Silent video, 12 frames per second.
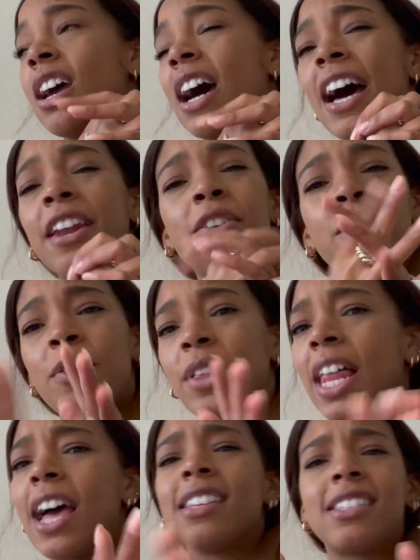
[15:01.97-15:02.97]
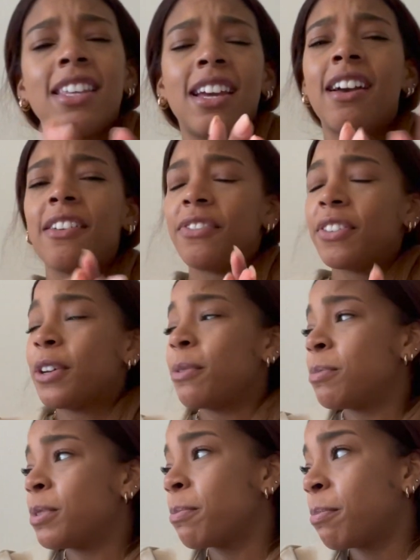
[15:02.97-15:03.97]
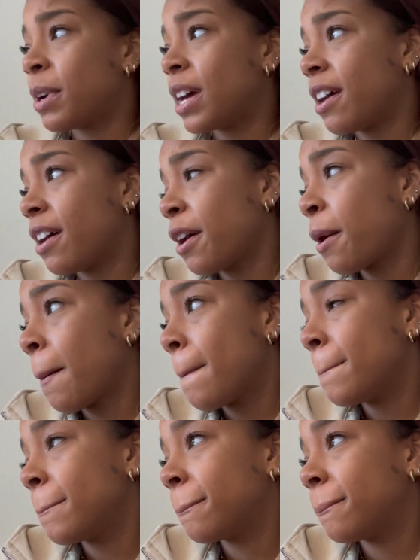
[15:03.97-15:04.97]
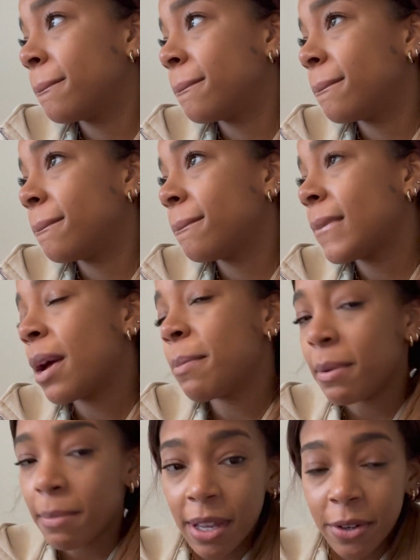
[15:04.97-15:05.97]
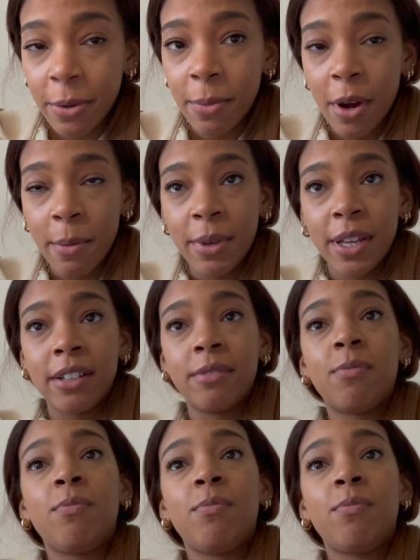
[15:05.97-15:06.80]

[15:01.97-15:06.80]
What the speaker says: I don't know the last thing I filmed, but I'm in my new apartment.